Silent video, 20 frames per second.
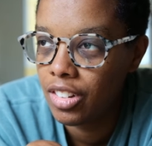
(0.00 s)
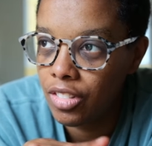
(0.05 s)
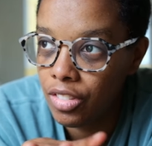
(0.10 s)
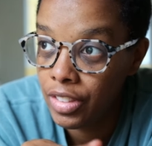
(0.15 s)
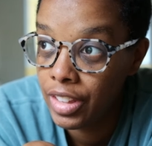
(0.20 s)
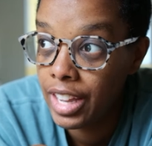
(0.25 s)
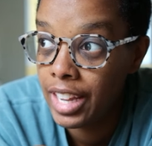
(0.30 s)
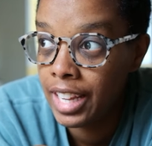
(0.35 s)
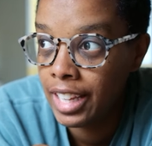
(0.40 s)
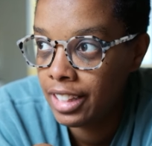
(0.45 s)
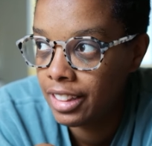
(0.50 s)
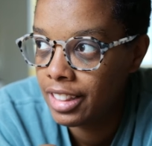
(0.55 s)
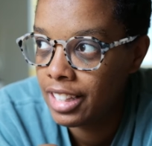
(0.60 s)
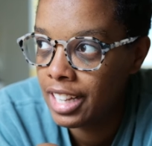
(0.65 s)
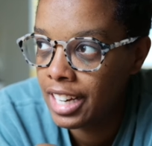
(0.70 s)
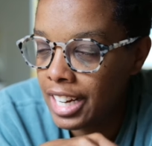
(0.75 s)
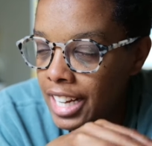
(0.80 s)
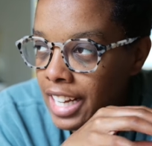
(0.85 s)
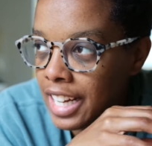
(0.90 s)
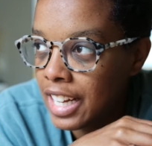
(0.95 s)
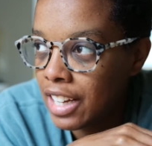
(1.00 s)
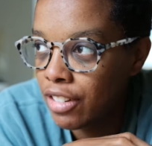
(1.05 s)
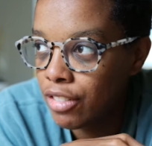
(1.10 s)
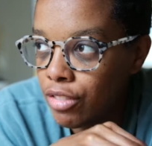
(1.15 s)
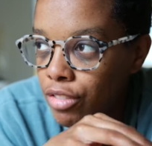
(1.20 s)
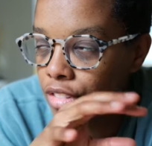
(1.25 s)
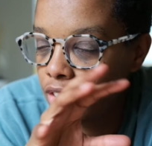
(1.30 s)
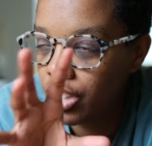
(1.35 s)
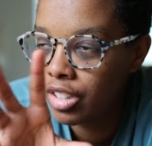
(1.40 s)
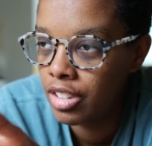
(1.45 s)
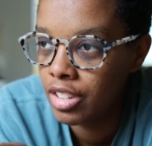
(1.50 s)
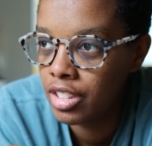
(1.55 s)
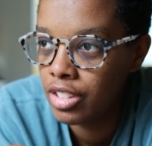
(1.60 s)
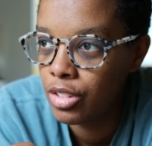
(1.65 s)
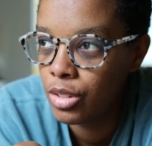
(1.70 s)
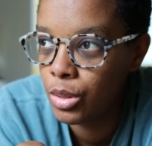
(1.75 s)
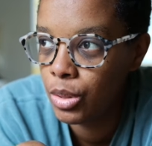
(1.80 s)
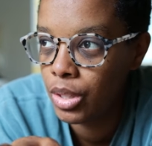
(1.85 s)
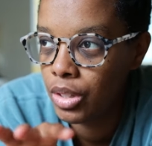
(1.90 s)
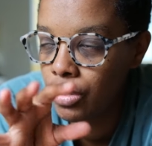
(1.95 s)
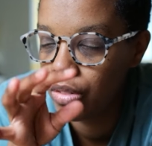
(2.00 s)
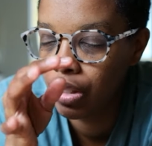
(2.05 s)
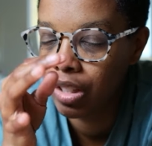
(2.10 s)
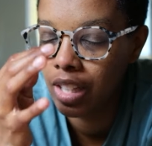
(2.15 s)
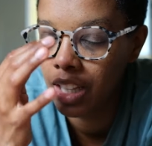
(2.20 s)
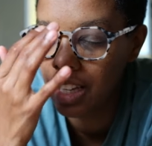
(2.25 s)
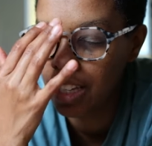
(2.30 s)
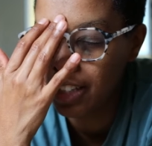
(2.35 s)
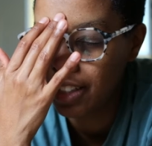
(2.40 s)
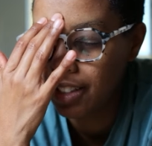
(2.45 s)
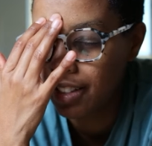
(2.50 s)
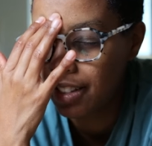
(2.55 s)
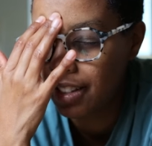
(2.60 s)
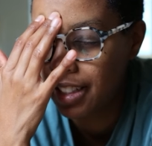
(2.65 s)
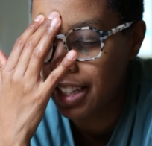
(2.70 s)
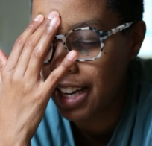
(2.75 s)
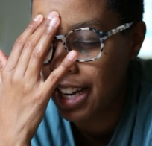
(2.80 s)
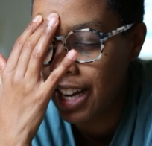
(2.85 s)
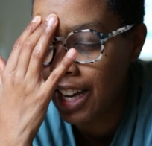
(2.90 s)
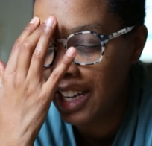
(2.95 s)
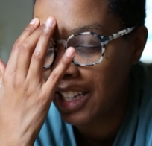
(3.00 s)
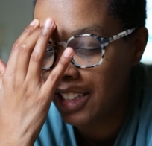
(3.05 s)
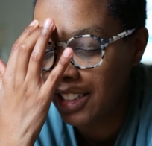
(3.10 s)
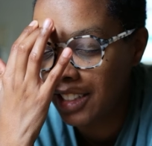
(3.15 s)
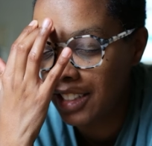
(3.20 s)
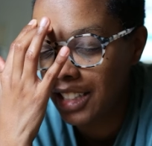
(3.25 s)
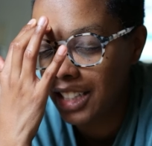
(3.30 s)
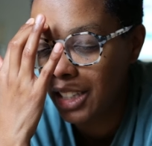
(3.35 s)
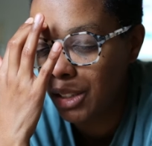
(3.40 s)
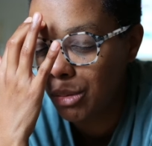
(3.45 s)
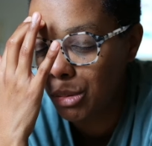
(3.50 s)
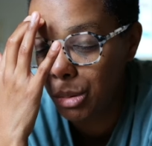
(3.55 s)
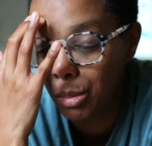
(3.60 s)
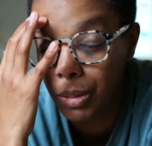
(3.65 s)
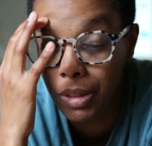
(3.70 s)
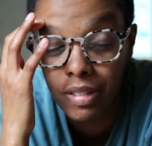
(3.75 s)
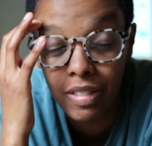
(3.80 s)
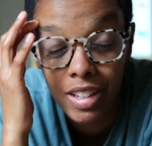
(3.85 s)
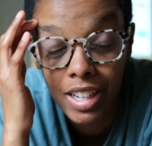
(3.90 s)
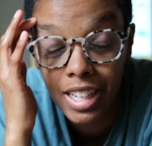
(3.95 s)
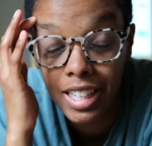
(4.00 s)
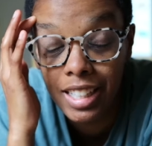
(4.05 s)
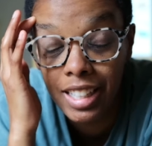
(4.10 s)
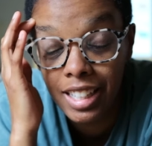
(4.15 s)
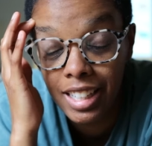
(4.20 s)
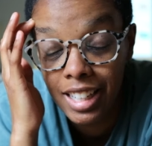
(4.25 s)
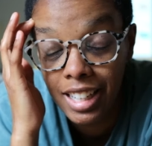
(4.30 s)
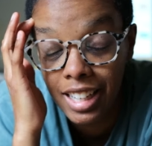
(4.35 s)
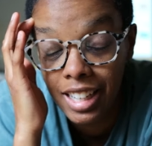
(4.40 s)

the eight that I have, on two different legs, and it will be fine.